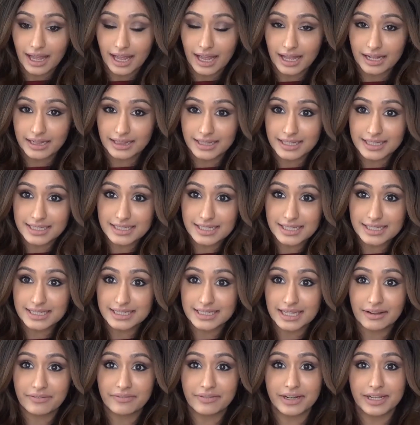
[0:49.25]
And this is
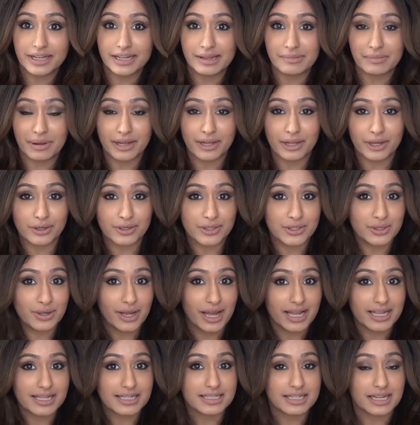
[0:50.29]
definitely my go-to
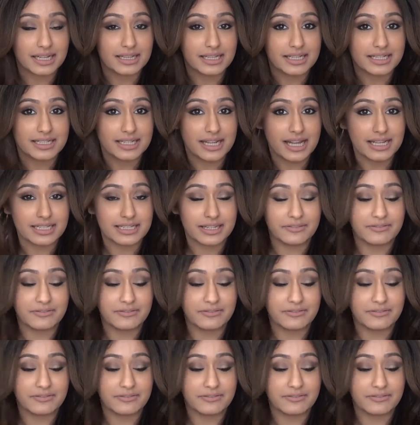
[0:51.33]
hairstyle these days.